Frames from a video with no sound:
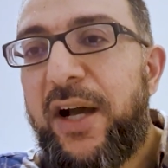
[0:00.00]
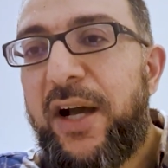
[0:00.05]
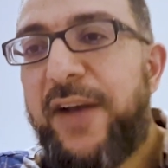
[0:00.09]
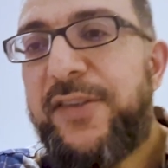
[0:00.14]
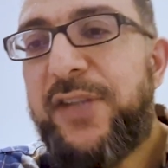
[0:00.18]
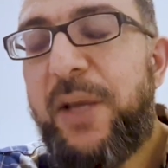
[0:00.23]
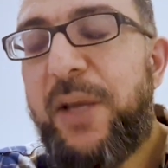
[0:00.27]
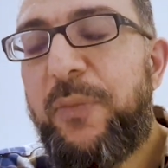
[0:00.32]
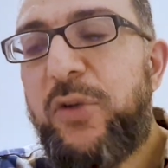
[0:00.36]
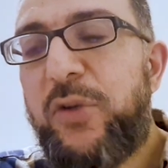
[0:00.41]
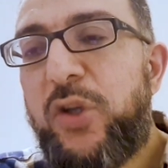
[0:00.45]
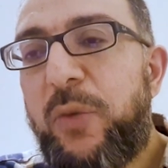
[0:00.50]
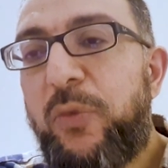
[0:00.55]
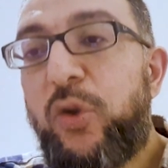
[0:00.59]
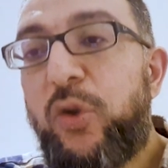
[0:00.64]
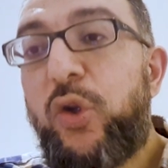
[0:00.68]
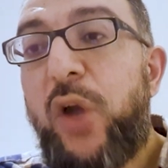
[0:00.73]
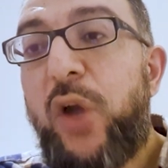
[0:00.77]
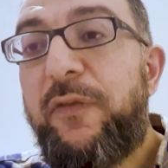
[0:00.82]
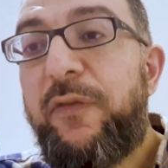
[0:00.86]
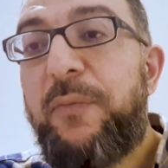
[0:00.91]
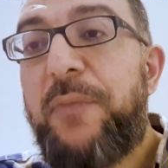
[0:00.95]
Hassan ibn Shaprut.
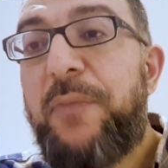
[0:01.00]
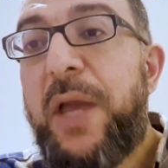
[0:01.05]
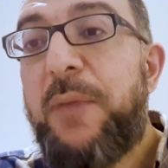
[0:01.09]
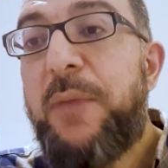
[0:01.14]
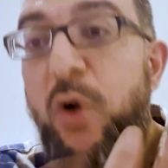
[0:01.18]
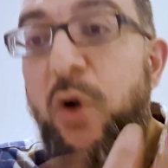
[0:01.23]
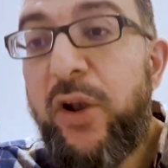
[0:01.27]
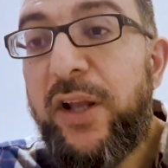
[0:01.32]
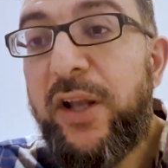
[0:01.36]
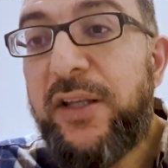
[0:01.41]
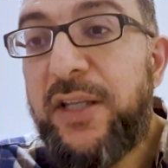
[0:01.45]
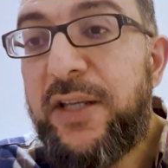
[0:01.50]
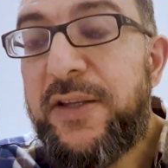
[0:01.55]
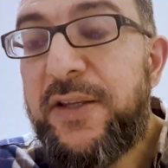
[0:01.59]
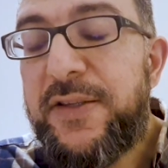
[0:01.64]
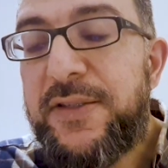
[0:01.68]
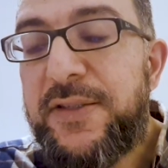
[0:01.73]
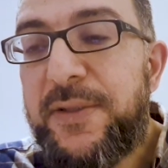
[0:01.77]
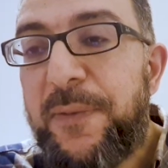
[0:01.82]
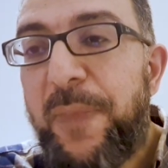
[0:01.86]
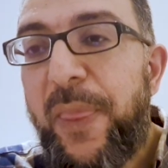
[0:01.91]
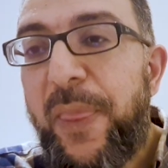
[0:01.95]
You have
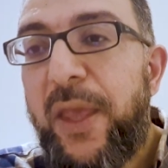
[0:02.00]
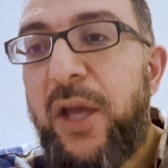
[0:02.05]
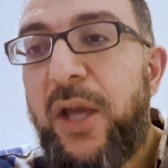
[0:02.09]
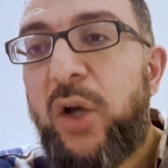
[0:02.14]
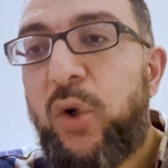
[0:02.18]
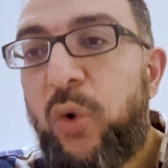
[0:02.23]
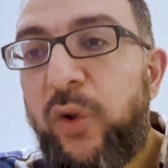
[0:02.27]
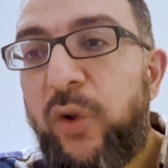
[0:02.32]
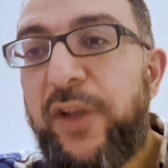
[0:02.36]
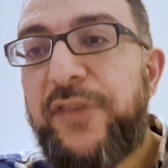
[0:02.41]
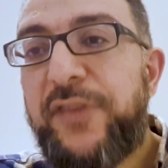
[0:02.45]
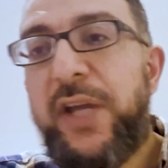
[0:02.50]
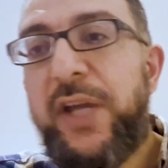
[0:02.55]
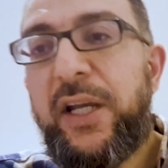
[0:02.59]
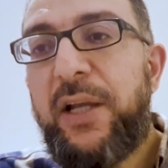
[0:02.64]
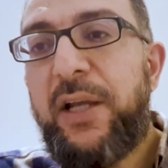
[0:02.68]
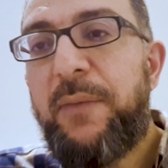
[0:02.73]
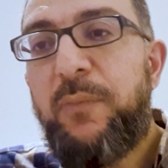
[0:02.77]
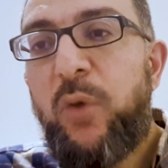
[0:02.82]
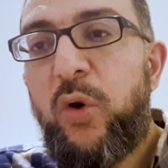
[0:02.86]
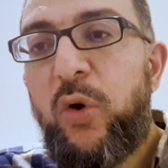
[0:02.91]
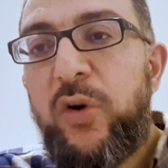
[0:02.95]
Maimonides, called the
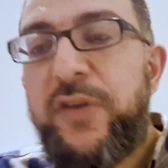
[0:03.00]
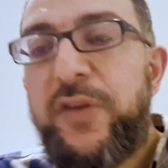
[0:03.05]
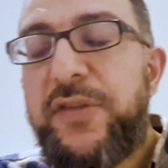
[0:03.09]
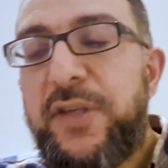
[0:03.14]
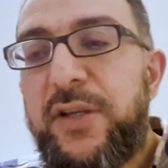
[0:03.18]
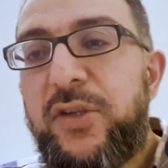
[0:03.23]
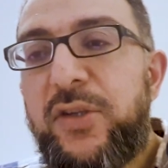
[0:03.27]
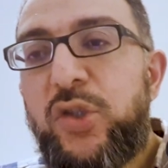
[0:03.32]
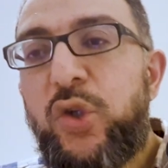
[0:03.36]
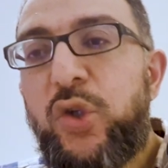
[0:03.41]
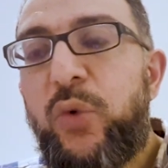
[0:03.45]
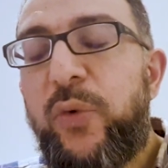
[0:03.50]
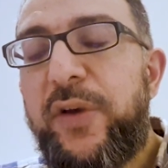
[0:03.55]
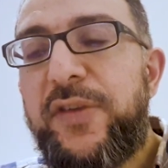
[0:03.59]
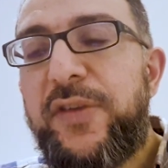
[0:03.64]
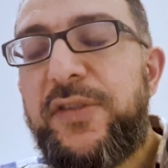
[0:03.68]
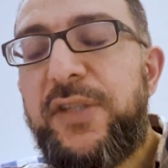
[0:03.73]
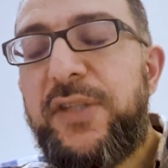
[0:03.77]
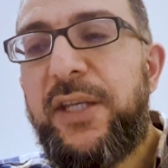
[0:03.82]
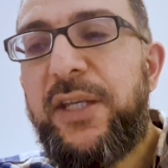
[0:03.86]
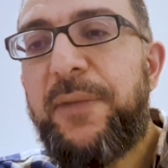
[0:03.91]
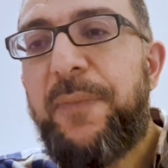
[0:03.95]
second Moses, who
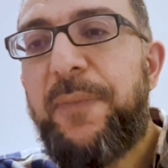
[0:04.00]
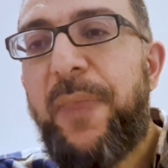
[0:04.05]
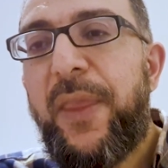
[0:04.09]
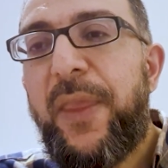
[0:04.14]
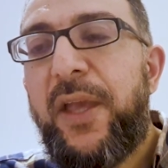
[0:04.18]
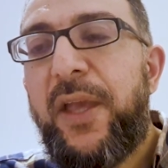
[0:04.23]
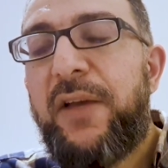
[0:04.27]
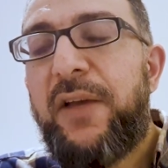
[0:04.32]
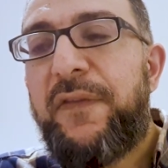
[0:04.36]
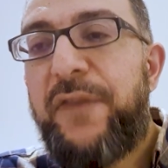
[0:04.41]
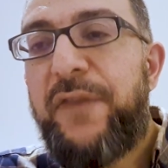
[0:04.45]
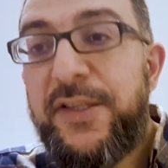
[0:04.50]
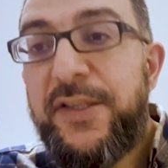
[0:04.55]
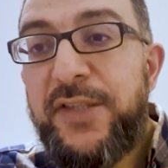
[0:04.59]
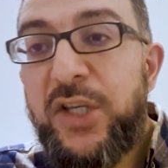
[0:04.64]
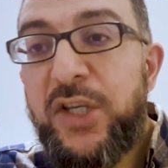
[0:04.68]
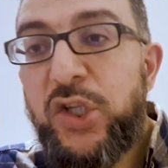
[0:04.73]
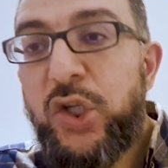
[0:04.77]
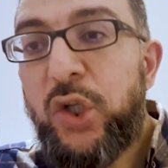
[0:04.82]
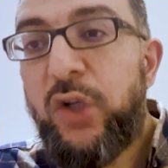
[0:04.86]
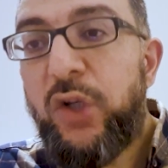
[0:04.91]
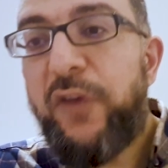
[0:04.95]
was the
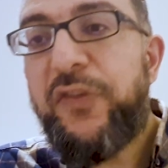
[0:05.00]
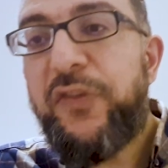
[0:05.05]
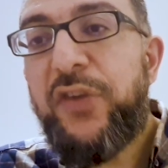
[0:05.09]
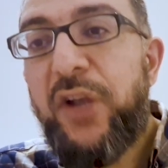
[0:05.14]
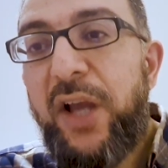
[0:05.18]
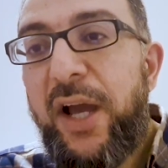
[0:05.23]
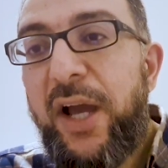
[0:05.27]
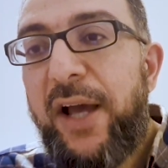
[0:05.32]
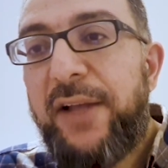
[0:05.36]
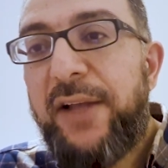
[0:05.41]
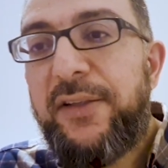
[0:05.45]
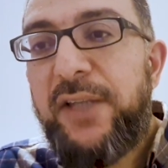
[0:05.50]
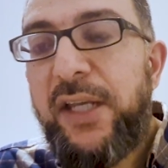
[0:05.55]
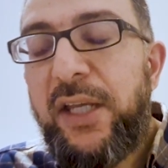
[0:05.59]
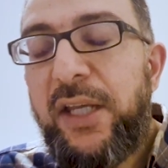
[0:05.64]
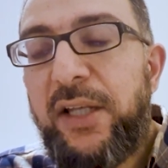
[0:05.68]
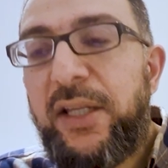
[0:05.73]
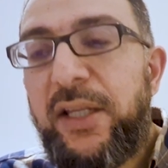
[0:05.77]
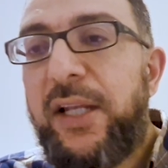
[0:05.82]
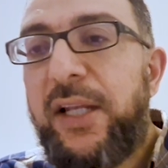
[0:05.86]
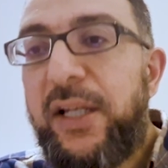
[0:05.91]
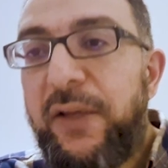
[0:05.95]
physician of Salah
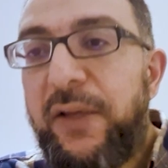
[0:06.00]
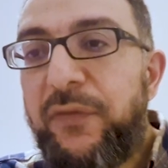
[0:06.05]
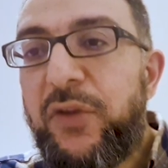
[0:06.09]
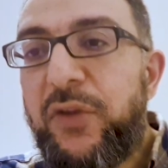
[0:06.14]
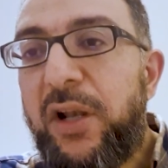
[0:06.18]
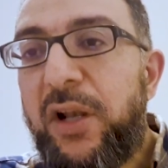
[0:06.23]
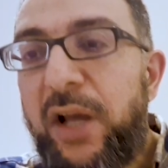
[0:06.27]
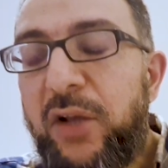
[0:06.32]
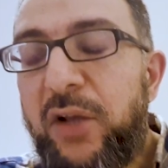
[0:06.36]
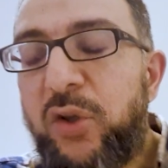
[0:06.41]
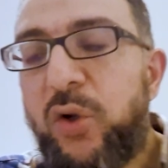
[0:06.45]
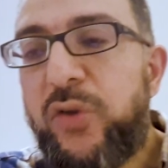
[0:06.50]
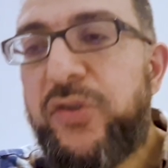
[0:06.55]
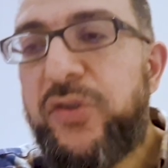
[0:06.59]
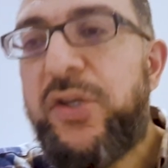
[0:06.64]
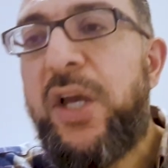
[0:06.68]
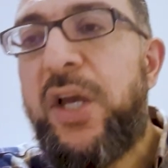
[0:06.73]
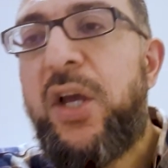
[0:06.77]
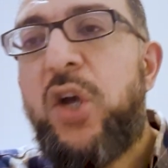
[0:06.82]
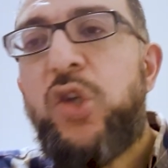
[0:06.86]
ad-Din. He lived in Al-Andalus.